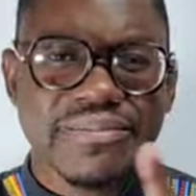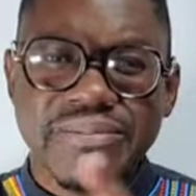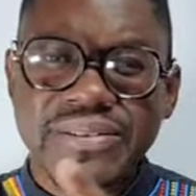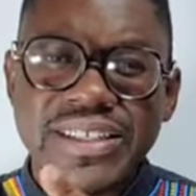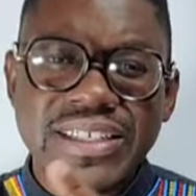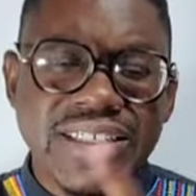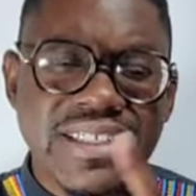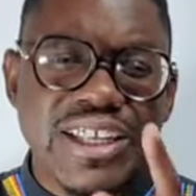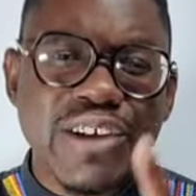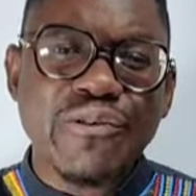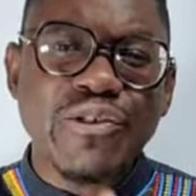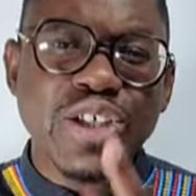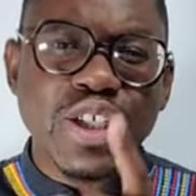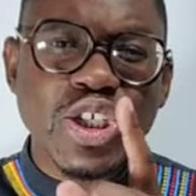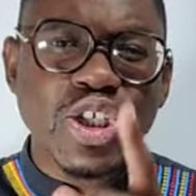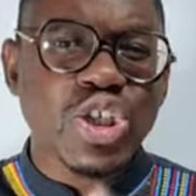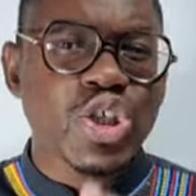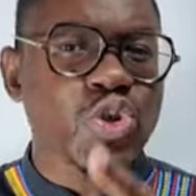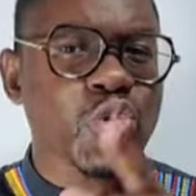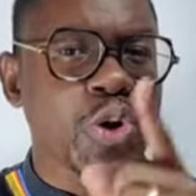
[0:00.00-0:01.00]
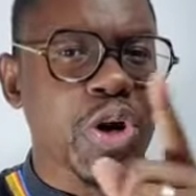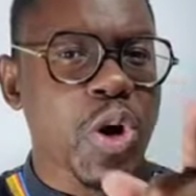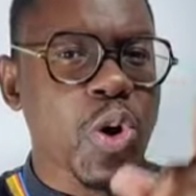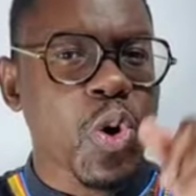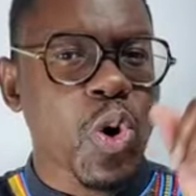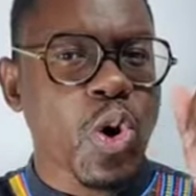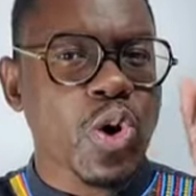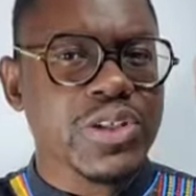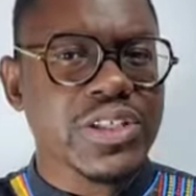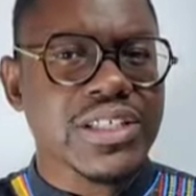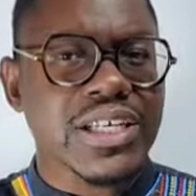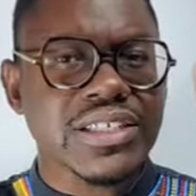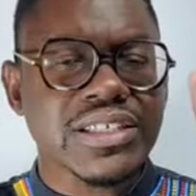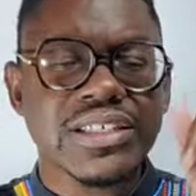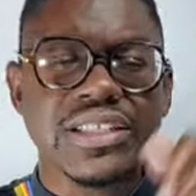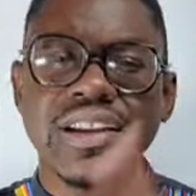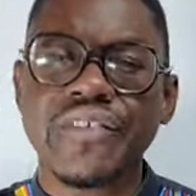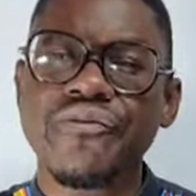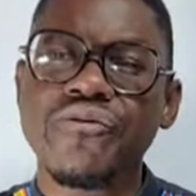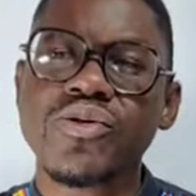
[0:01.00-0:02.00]
This division is going to cost
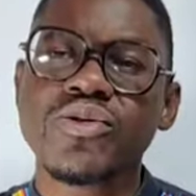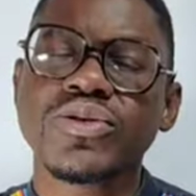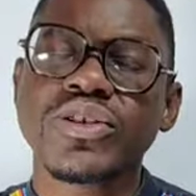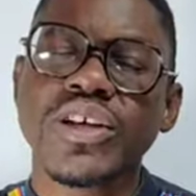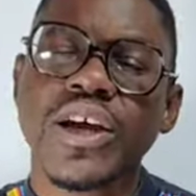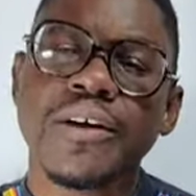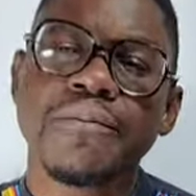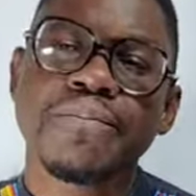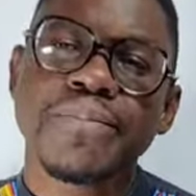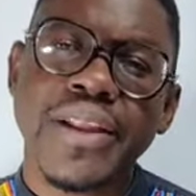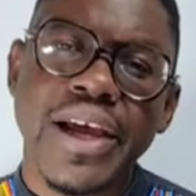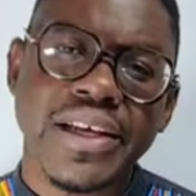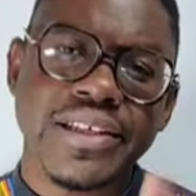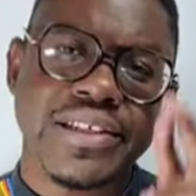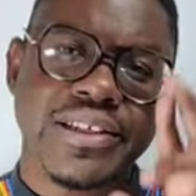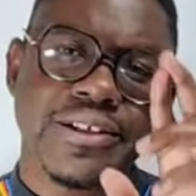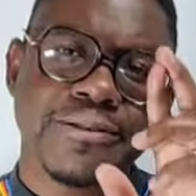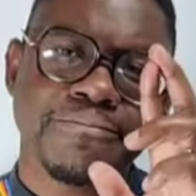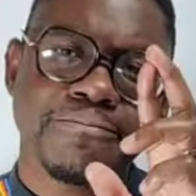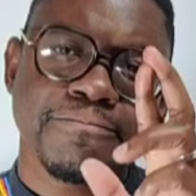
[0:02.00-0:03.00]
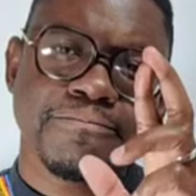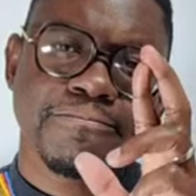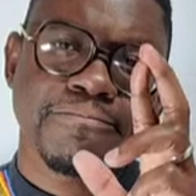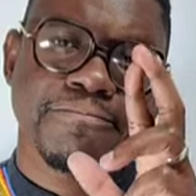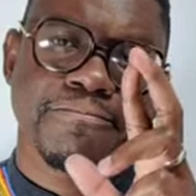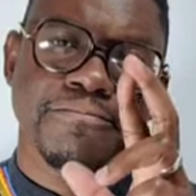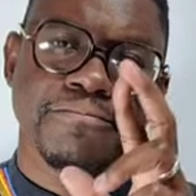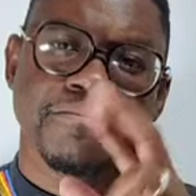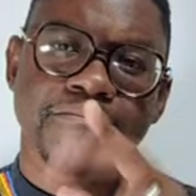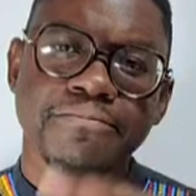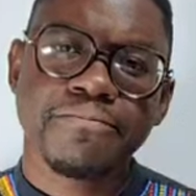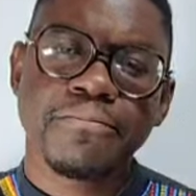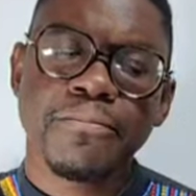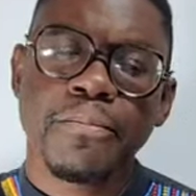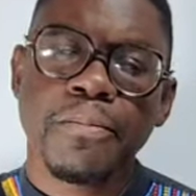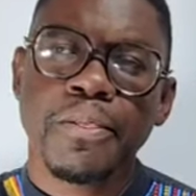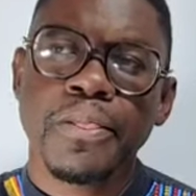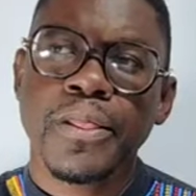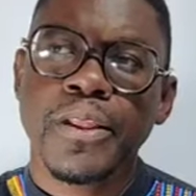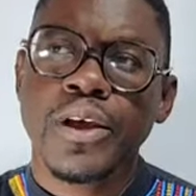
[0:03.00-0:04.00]
us in the future. Nas.
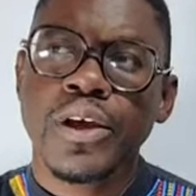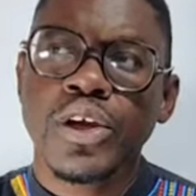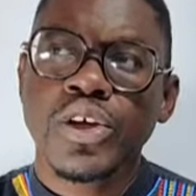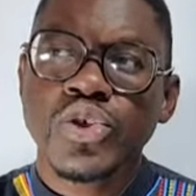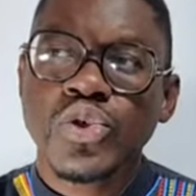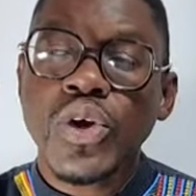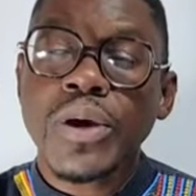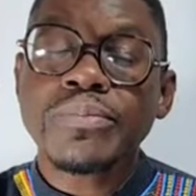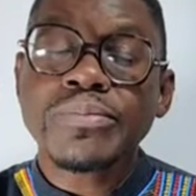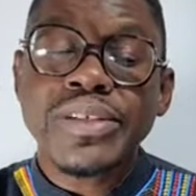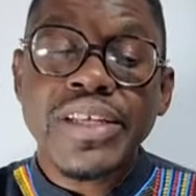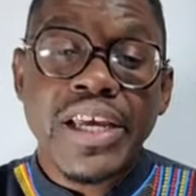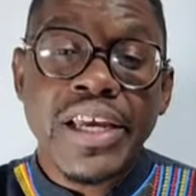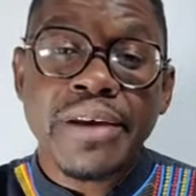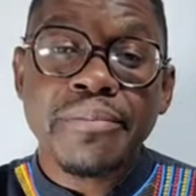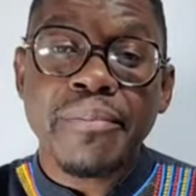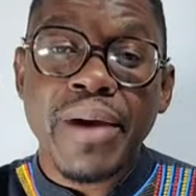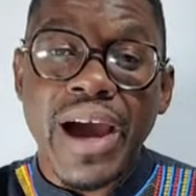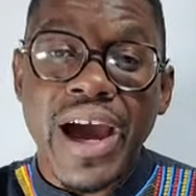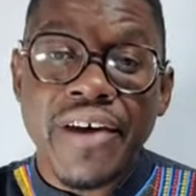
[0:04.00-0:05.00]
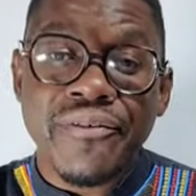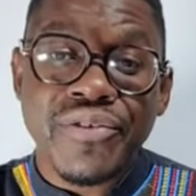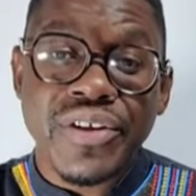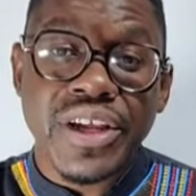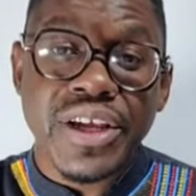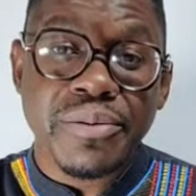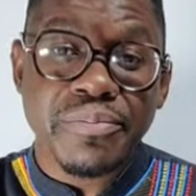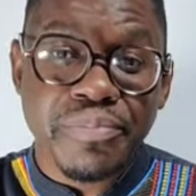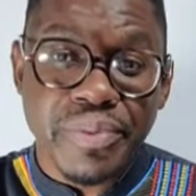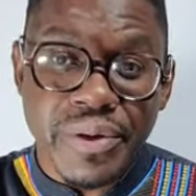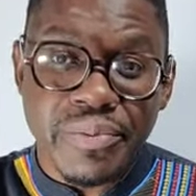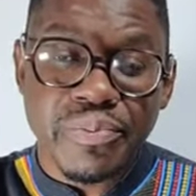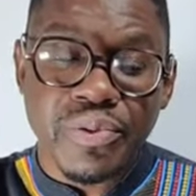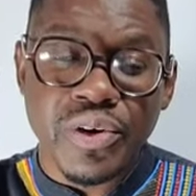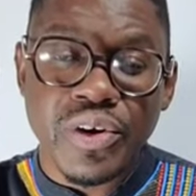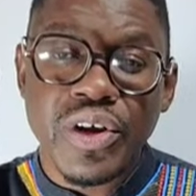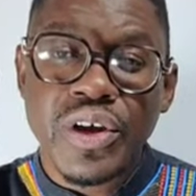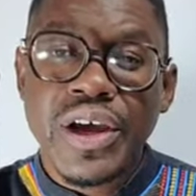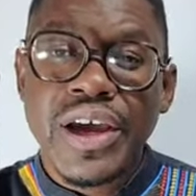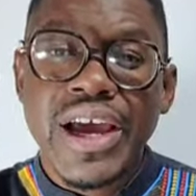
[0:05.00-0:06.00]
So I'm saying, my African
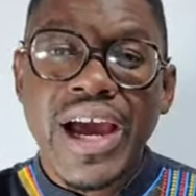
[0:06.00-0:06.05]
people,